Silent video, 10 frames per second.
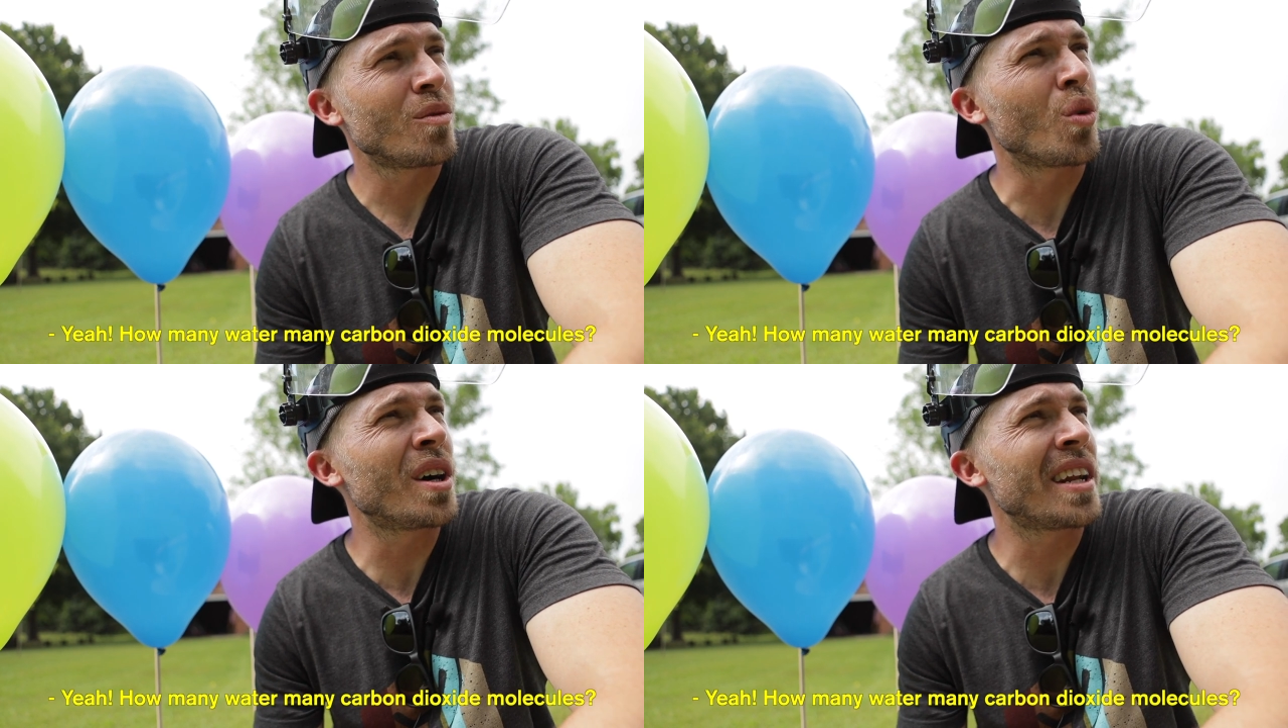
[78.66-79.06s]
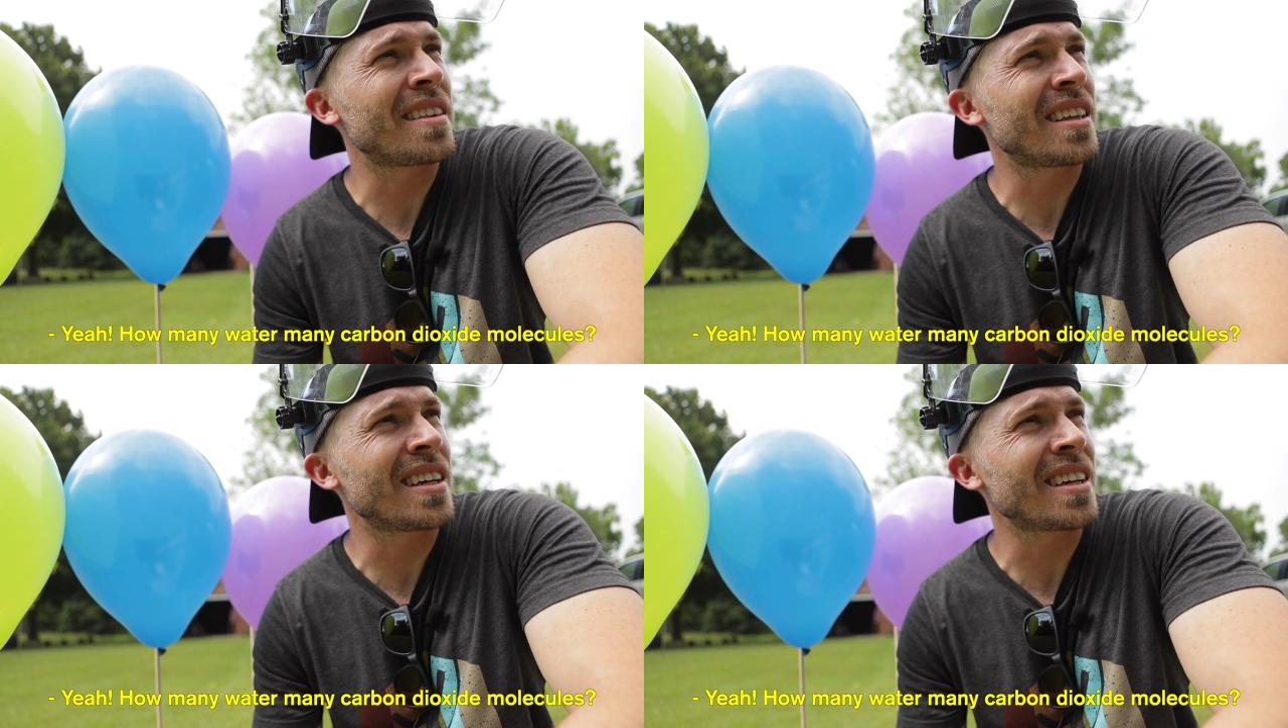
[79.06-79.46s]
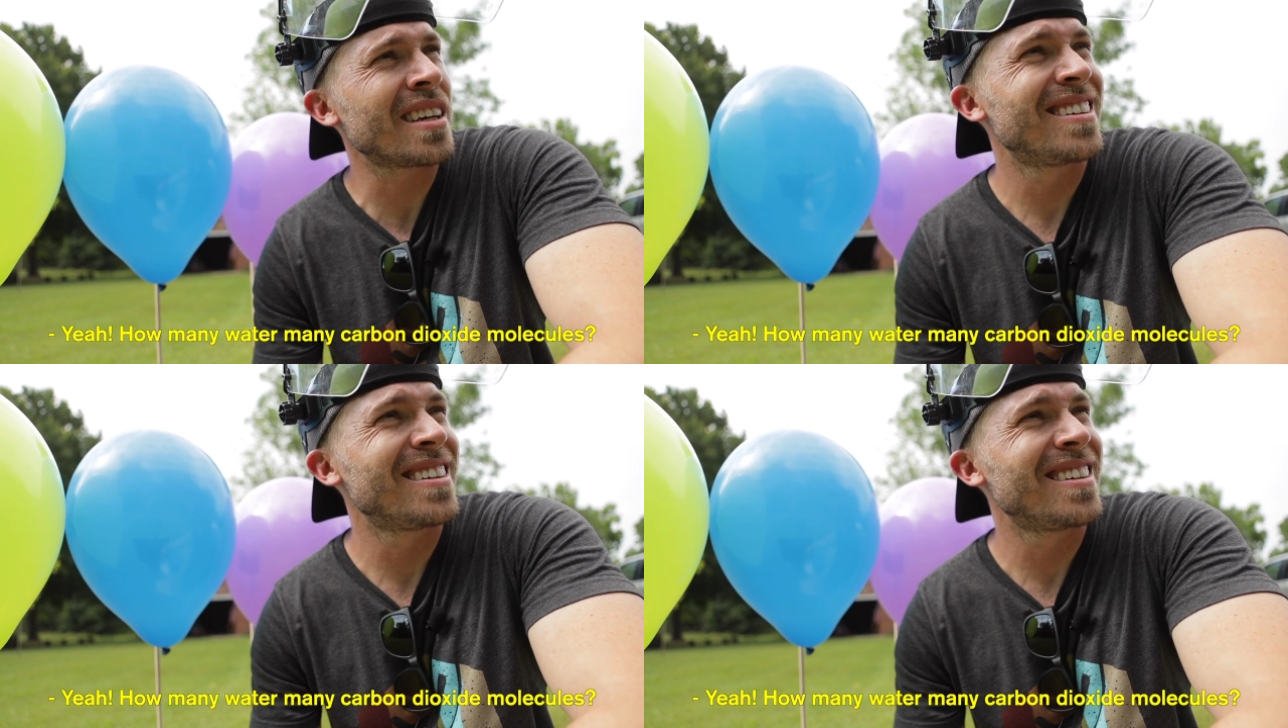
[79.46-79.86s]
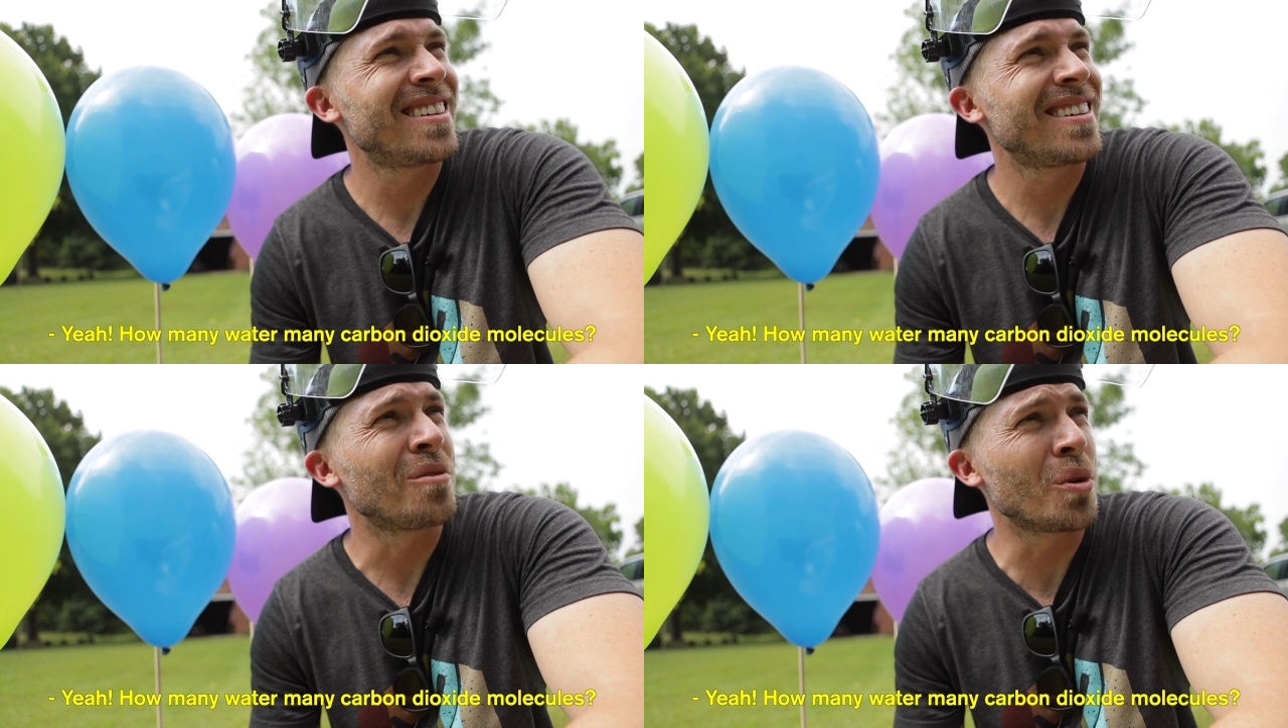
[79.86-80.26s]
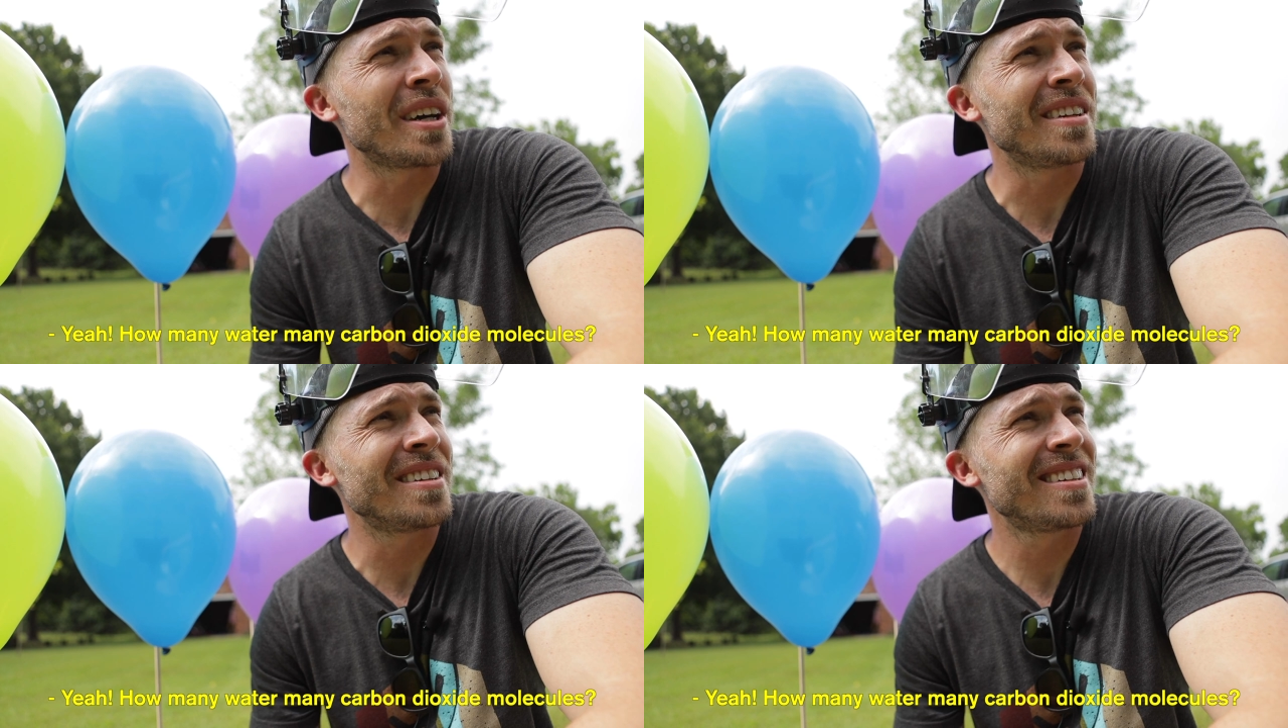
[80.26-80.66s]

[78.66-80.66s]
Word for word: One, I think. One.